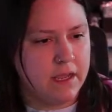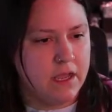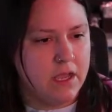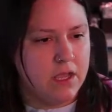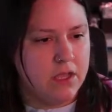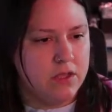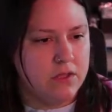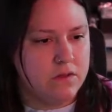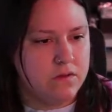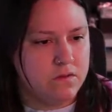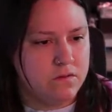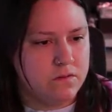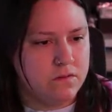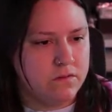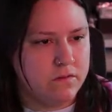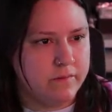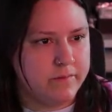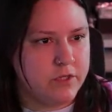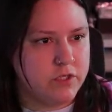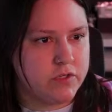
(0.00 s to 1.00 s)

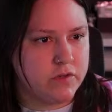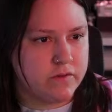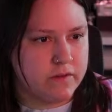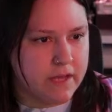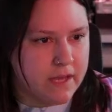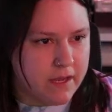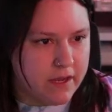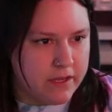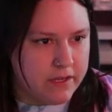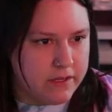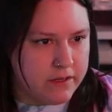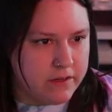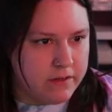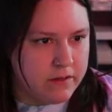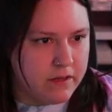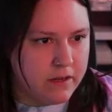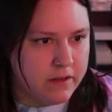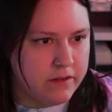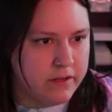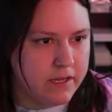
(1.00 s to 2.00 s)
let me show that how
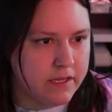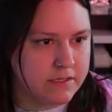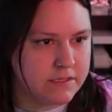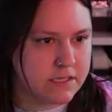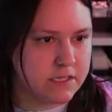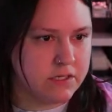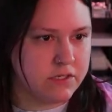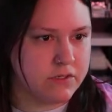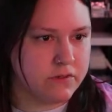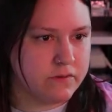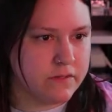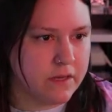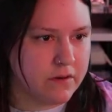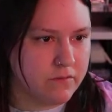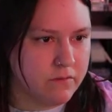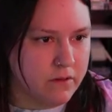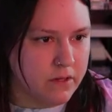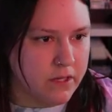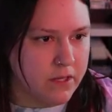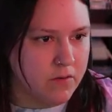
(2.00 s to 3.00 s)
you guys can do that
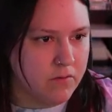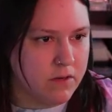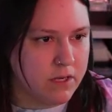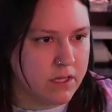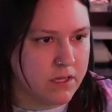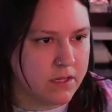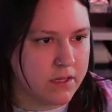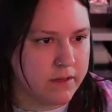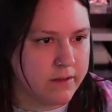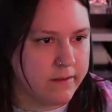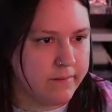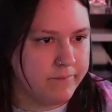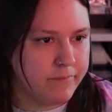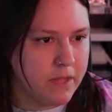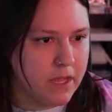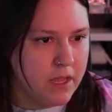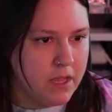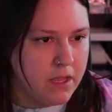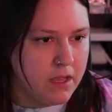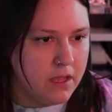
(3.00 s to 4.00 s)
really quickly.
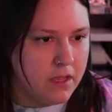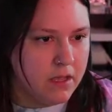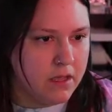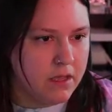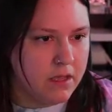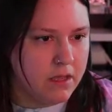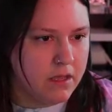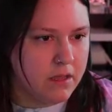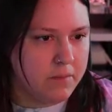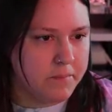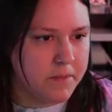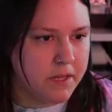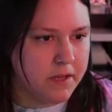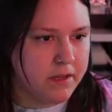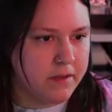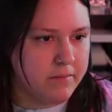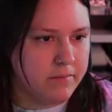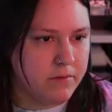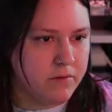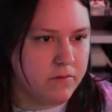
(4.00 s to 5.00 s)
I
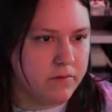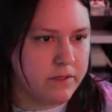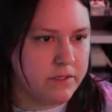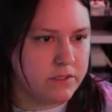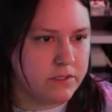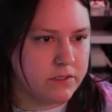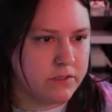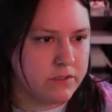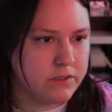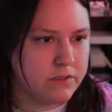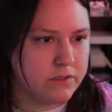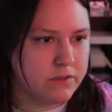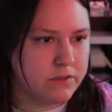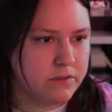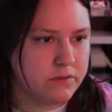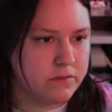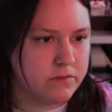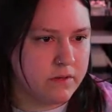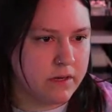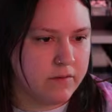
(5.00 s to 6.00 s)
want
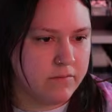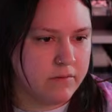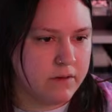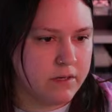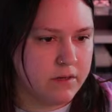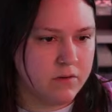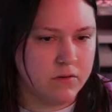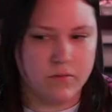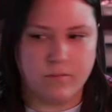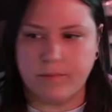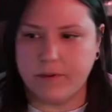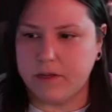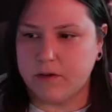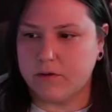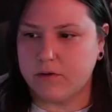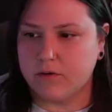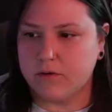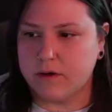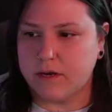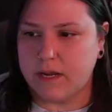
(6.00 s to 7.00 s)
to open
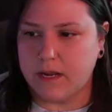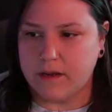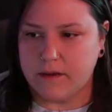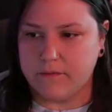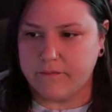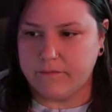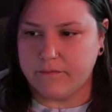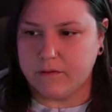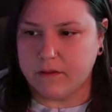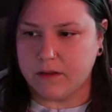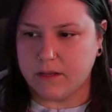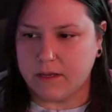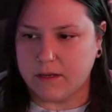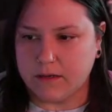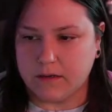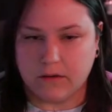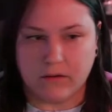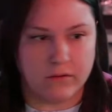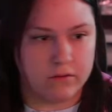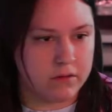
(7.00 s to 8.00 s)
Creative
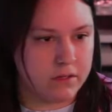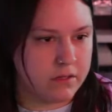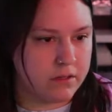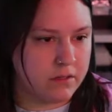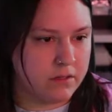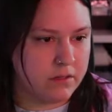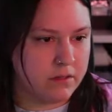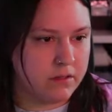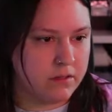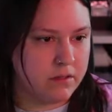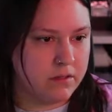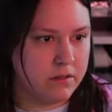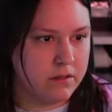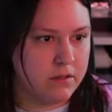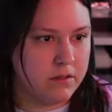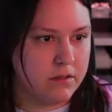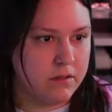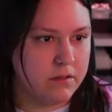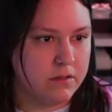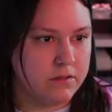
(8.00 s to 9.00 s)
Cloud.
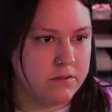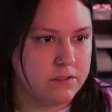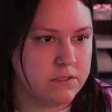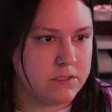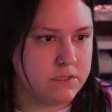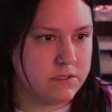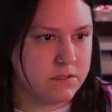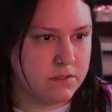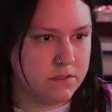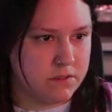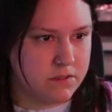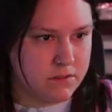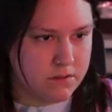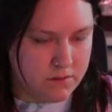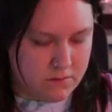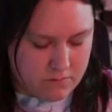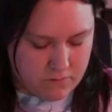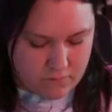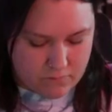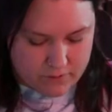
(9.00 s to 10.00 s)

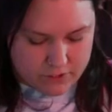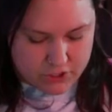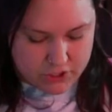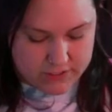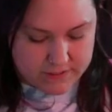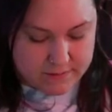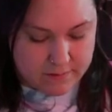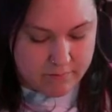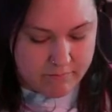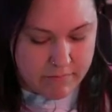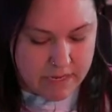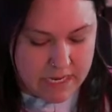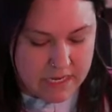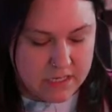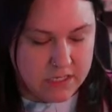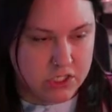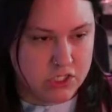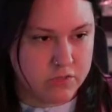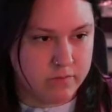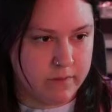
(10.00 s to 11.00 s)
So, which is the
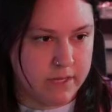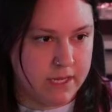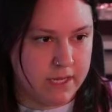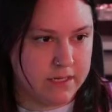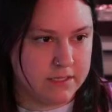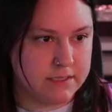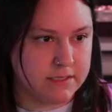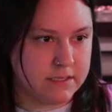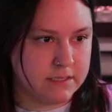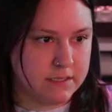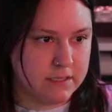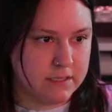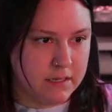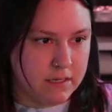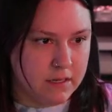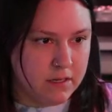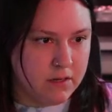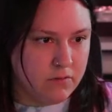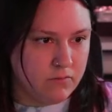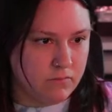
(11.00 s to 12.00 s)
management,
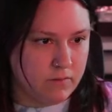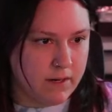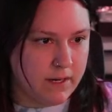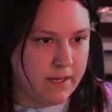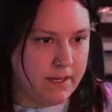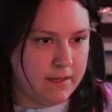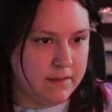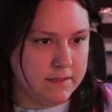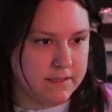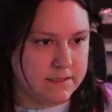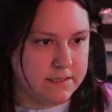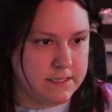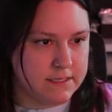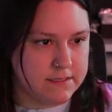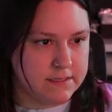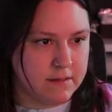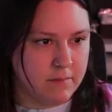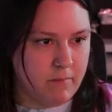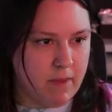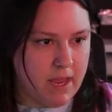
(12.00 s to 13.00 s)
right? This
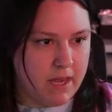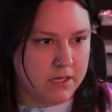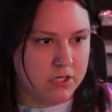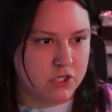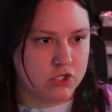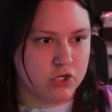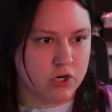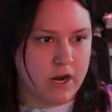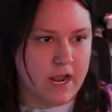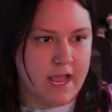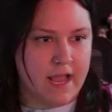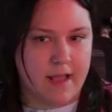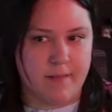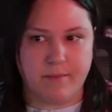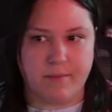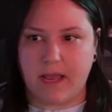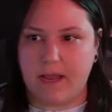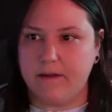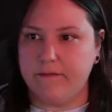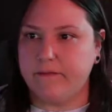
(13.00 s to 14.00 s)
is the manager
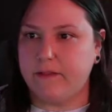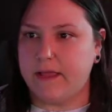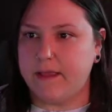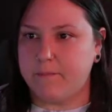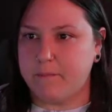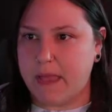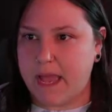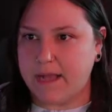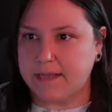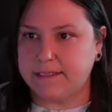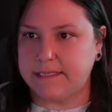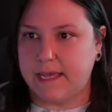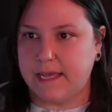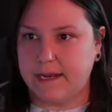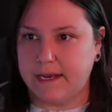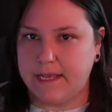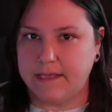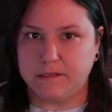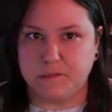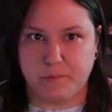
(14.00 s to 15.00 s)
app, kind of like Maxon
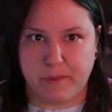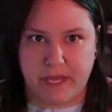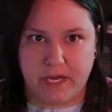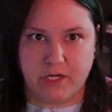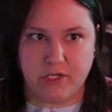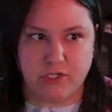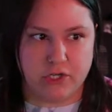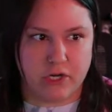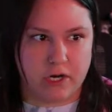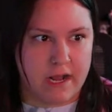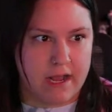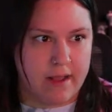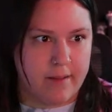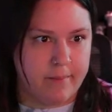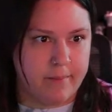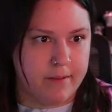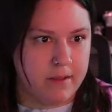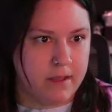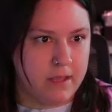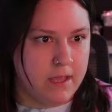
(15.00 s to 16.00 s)
has a manager
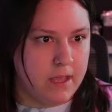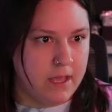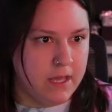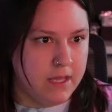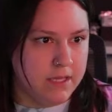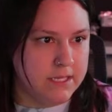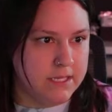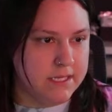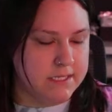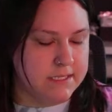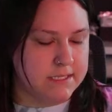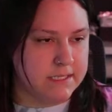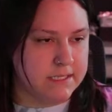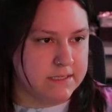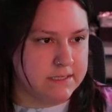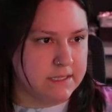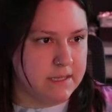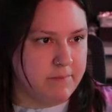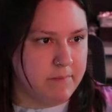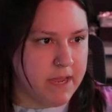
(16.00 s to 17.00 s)
app. This
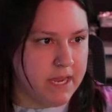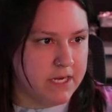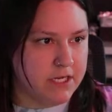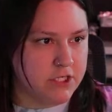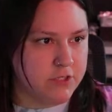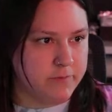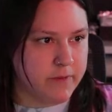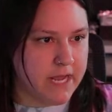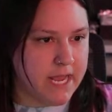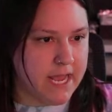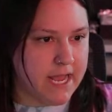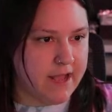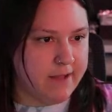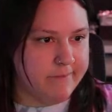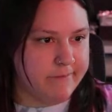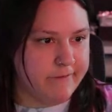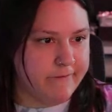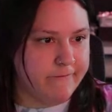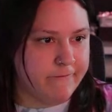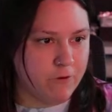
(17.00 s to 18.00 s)
is the management app
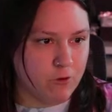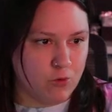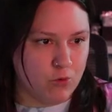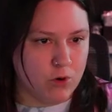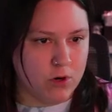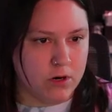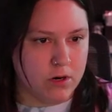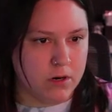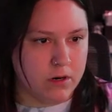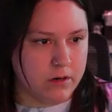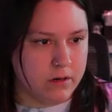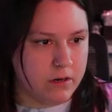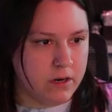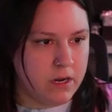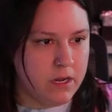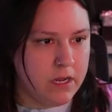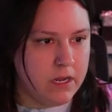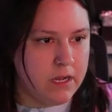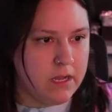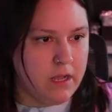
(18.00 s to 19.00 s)
for
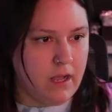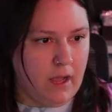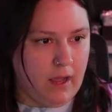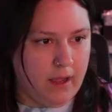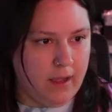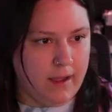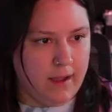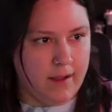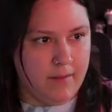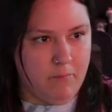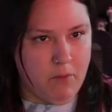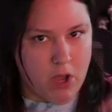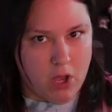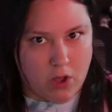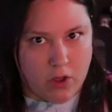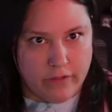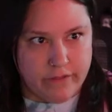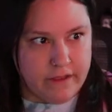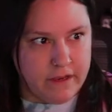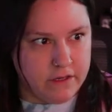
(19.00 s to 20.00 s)

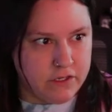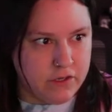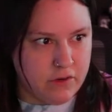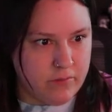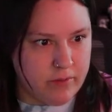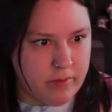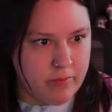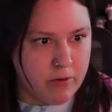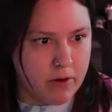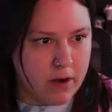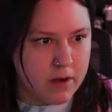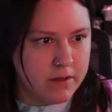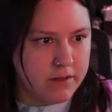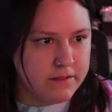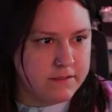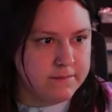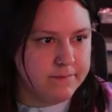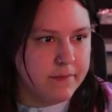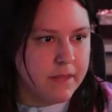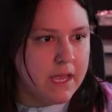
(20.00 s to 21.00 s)
all the Adobe
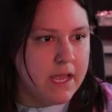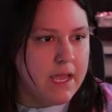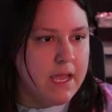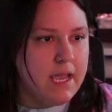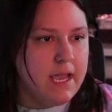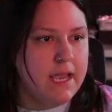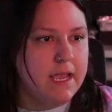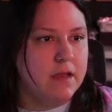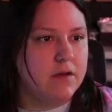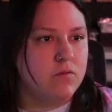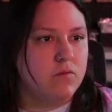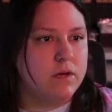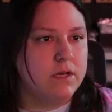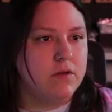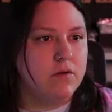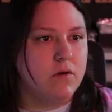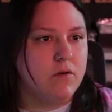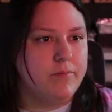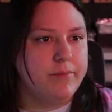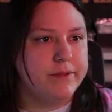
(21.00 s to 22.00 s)
products. And when
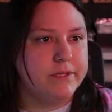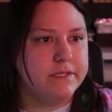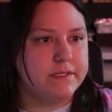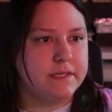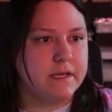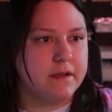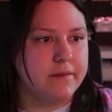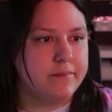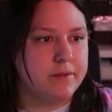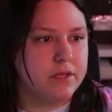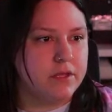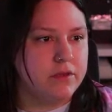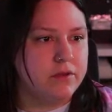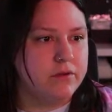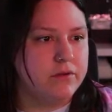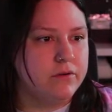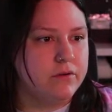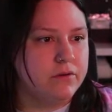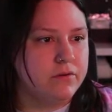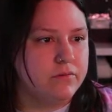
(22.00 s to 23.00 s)
you open this up,
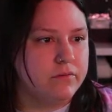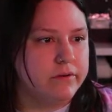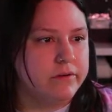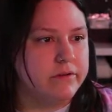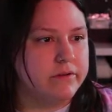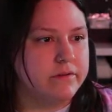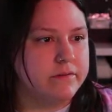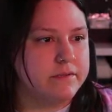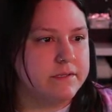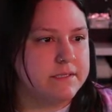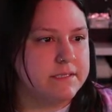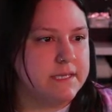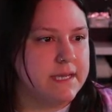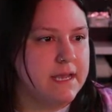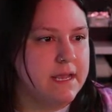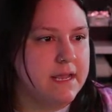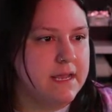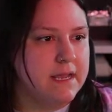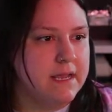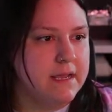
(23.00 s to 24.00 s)
you will
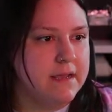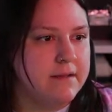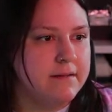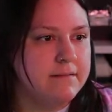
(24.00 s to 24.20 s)
see